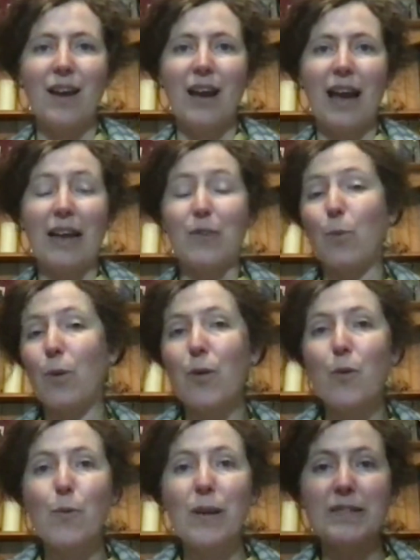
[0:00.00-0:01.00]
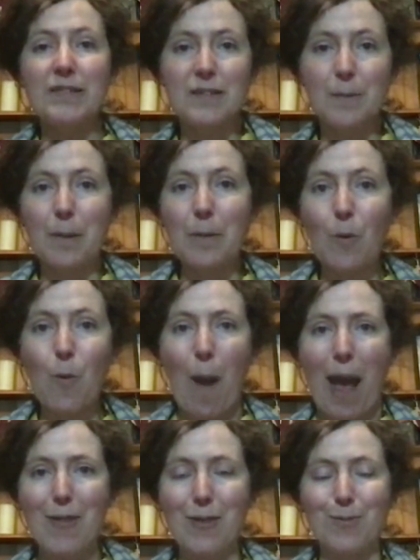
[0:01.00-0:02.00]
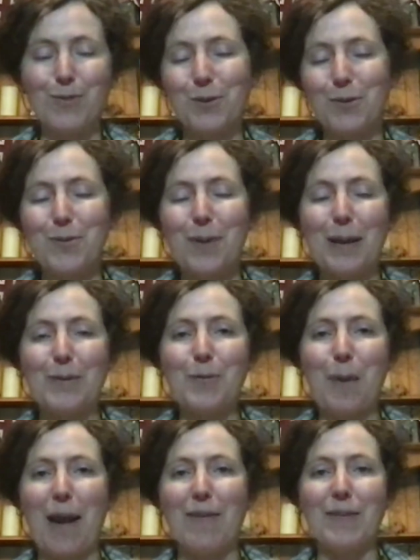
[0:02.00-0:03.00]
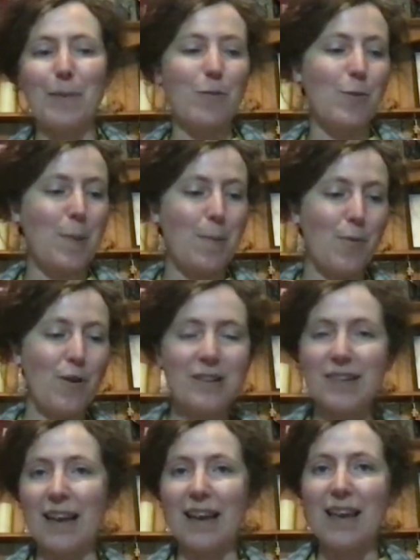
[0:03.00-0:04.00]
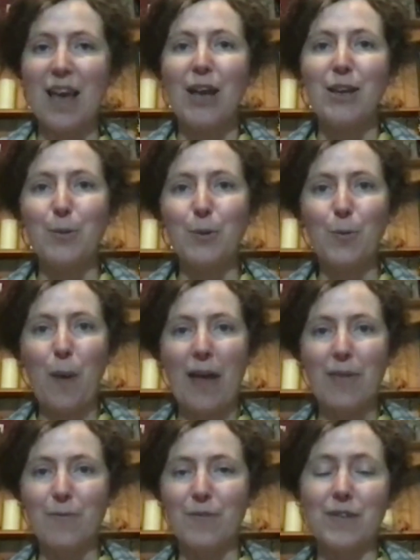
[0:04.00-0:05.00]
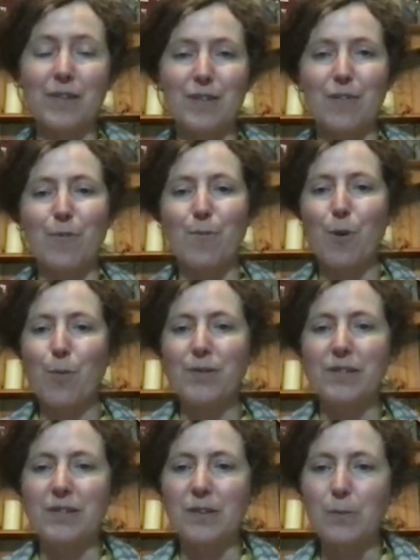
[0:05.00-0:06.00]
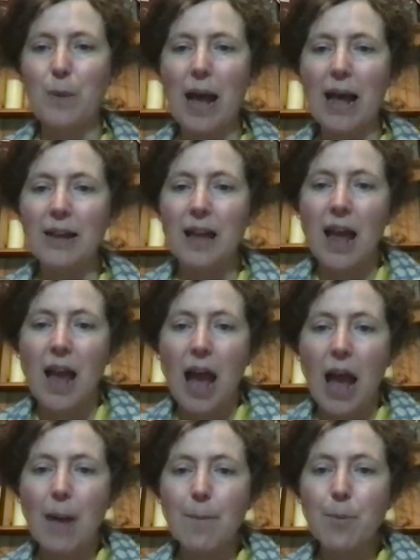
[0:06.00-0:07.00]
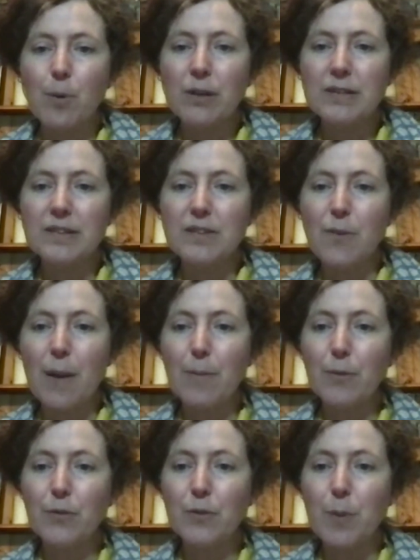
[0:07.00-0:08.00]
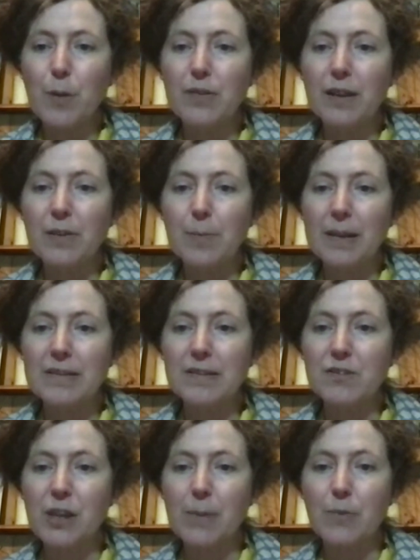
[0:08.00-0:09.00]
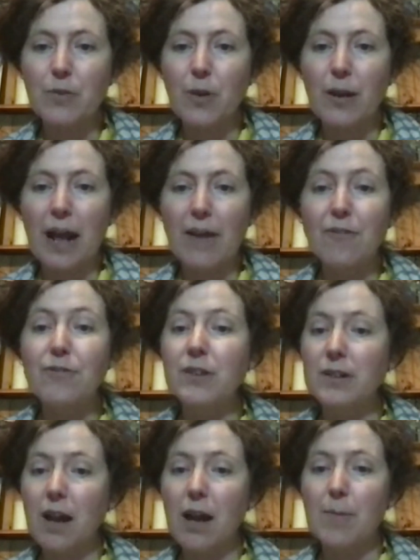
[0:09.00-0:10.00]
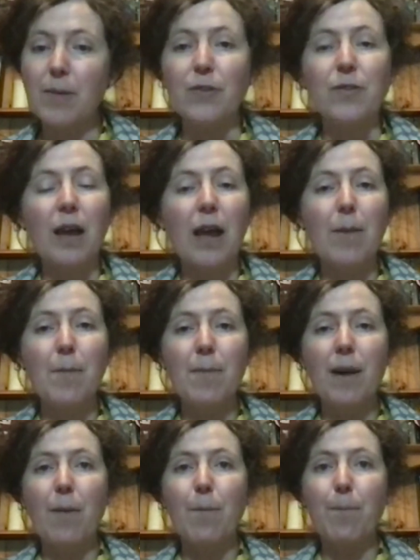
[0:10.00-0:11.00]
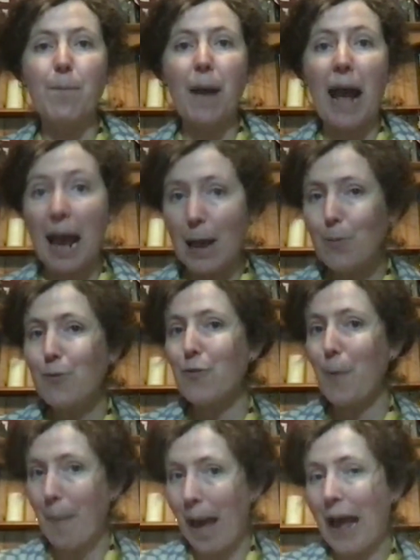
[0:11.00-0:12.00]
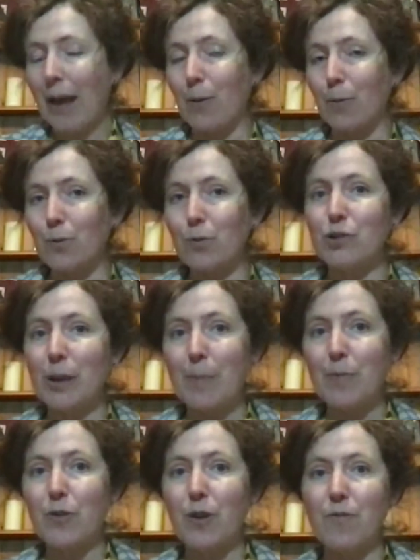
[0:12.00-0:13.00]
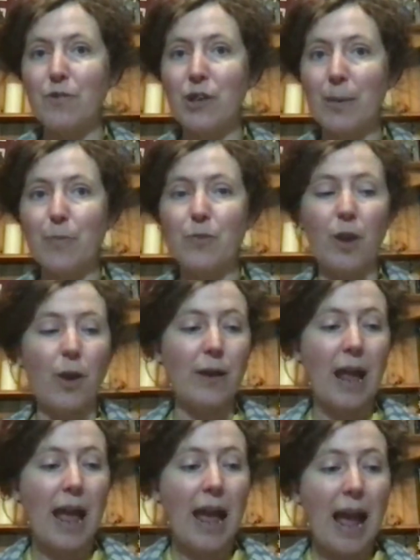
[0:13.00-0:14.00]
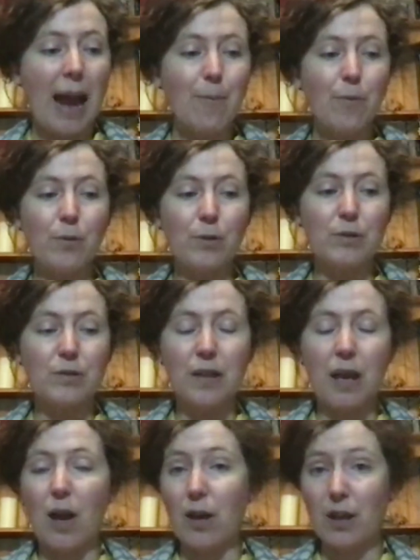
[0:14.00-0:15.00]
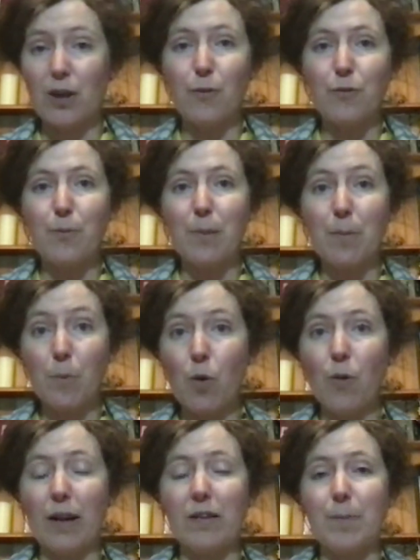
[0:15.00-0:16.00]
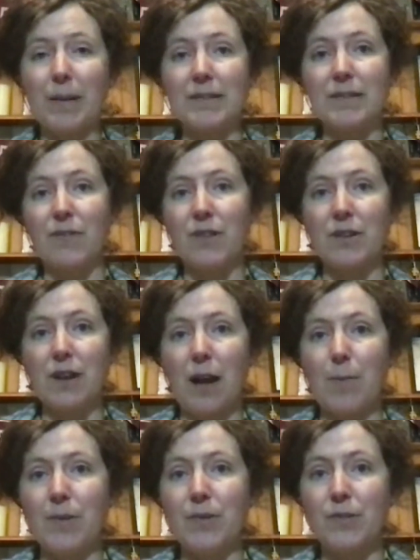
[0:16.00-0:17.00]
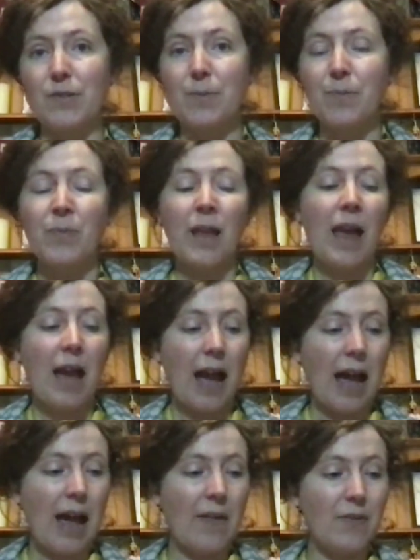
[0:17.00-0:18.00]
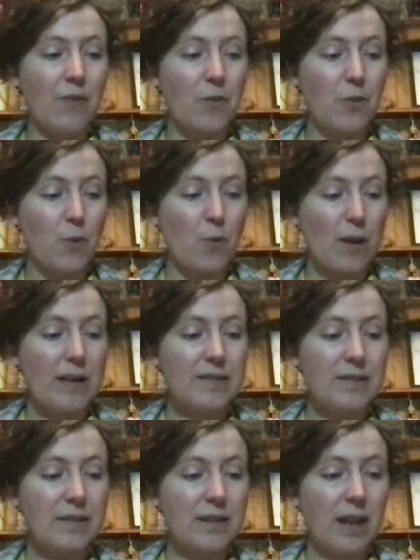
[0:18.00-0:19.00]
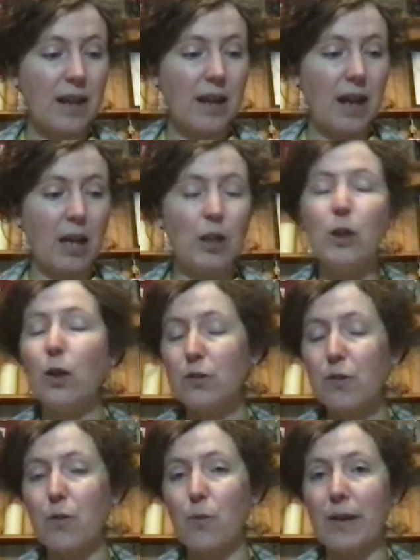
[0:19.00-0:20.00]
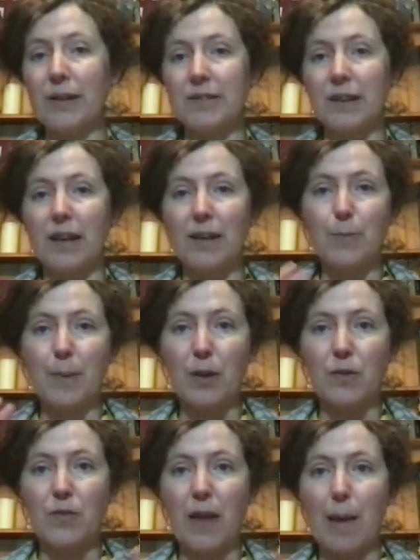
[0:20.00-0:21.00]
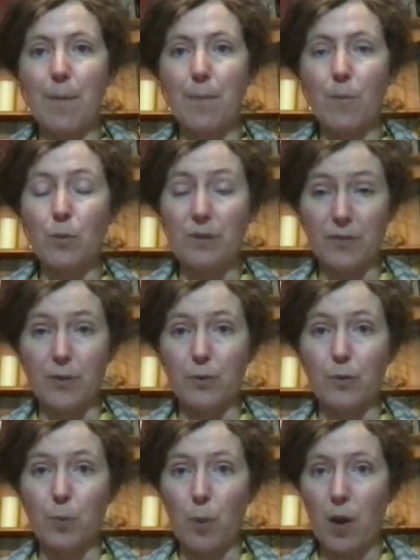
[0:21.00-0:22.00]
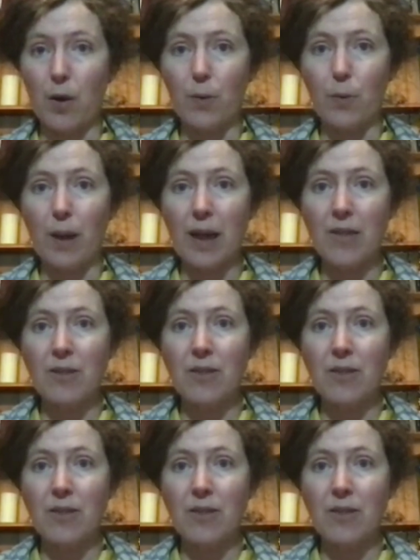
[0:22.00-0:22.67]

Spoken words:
it's one of the reasons that people wear them. So as well as wearing them to be pretty, you would wear them for these different properties as well. Pauline says, are emeralds the most expensive gemstone after diamonds? Pound for pound, or gemstone for gemstone, emeralds can often be more expensive than diamonds. And a lot of the reason is because they're more difficult to work with.